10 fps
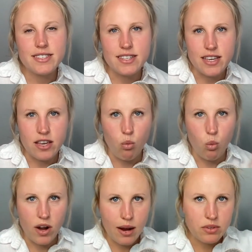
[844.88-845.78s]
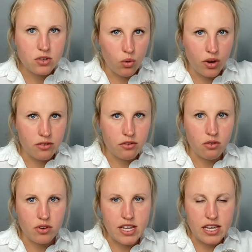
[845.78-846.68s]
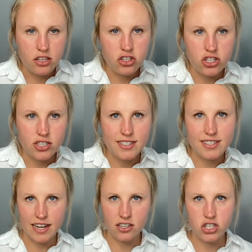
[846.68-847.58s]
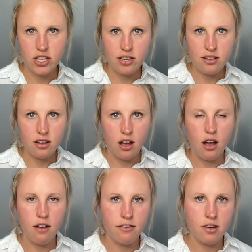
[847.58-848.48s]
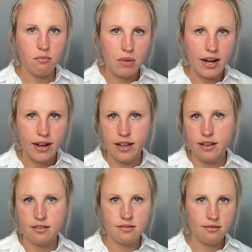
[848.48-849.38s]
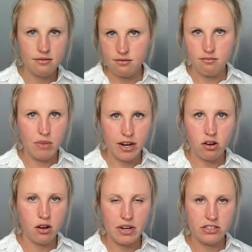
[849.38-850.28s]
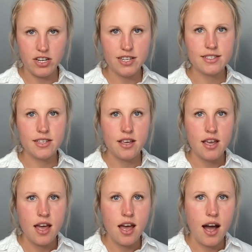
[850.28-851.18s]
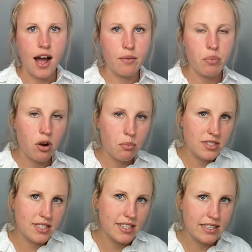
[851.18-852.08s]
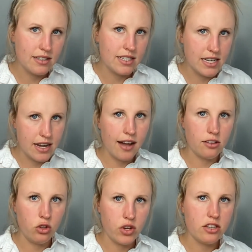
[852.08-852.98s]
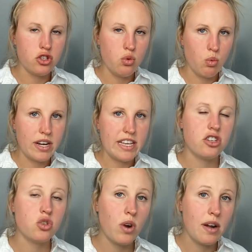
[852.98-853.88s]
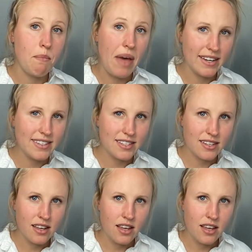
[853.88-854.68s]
see, when I was going through each section of my current metrics, I purposely did not look into what each one meant,